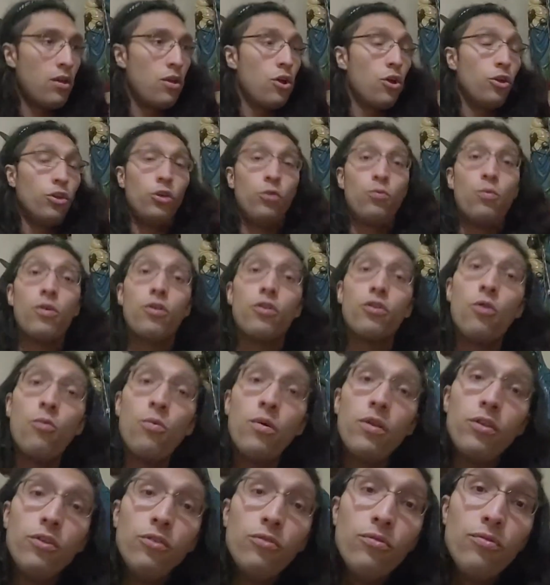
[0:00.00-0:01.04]
You want to know
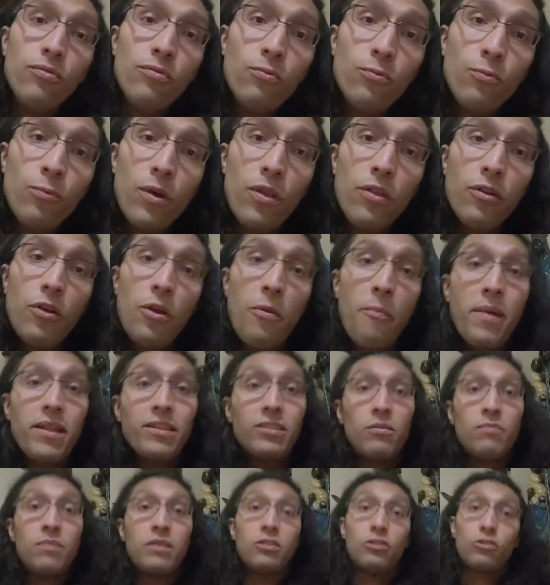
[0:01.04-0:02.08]
whether you're meant
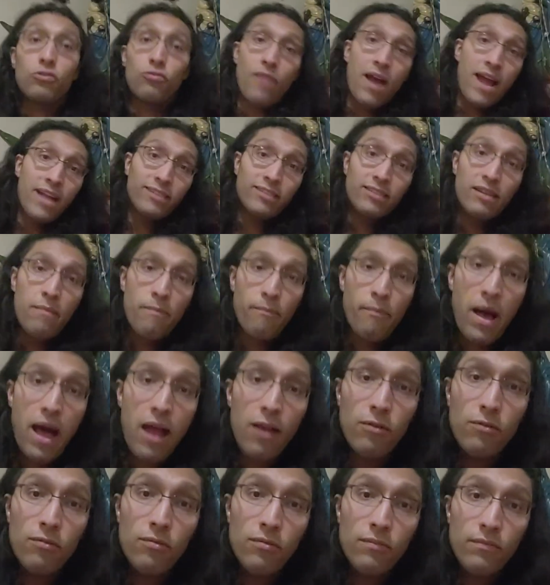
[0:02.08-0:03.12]
to be scratched in
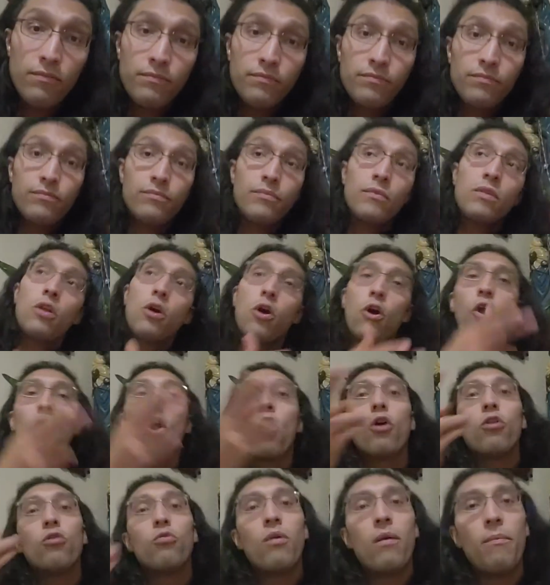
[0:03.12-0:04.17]
Palo?
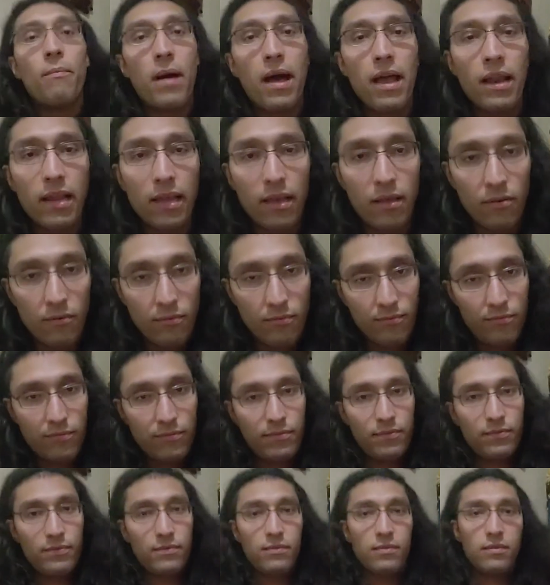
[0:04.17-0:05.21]
Go to a Palero.
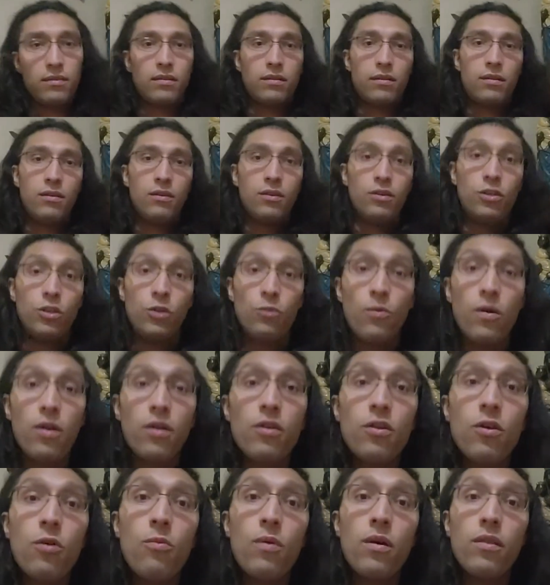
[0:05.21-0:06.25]
You want to
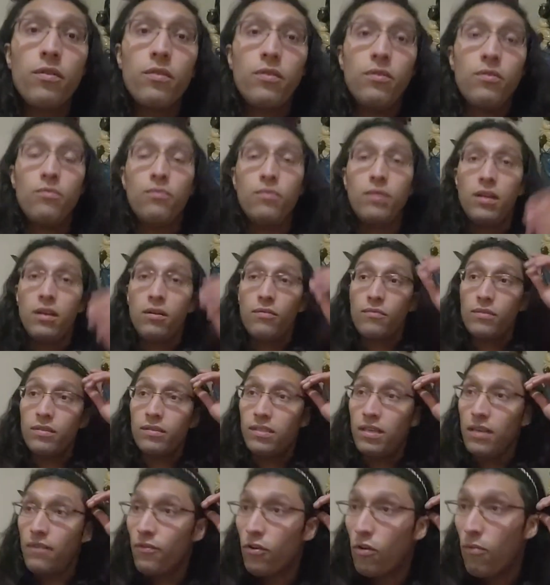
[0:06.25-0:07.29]
know whether you need to
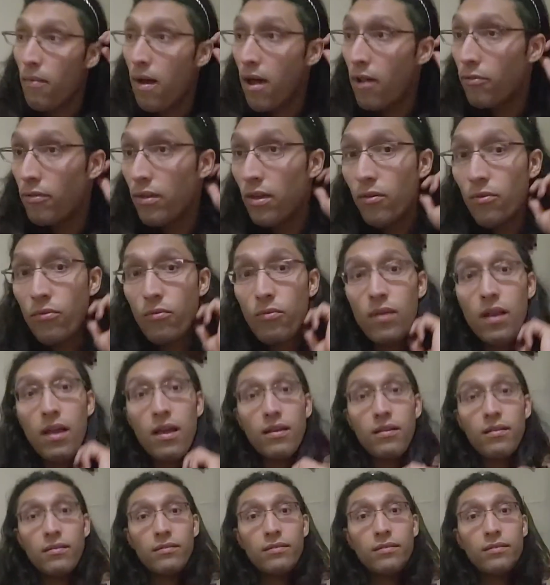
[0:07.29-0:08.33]
receive your Mano de
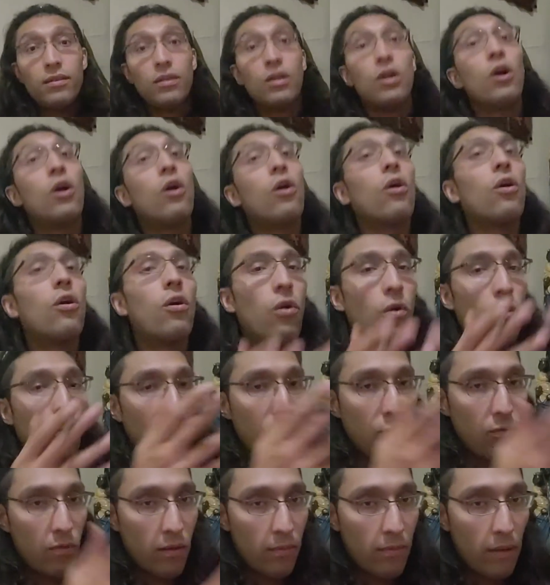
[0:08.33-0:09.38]
Orula? Go
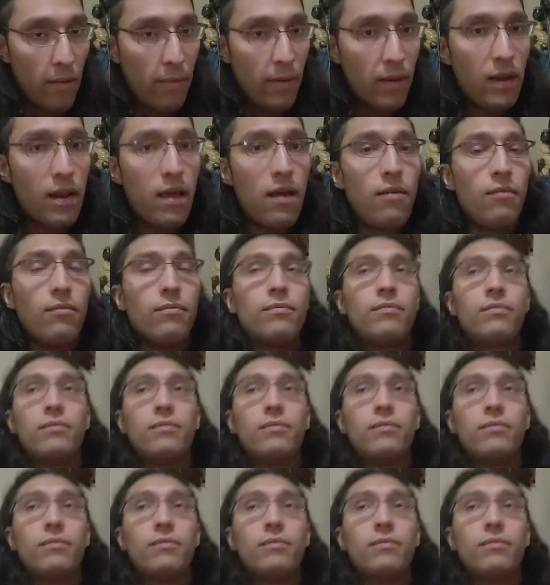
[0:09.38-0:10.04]
to a Babalawo.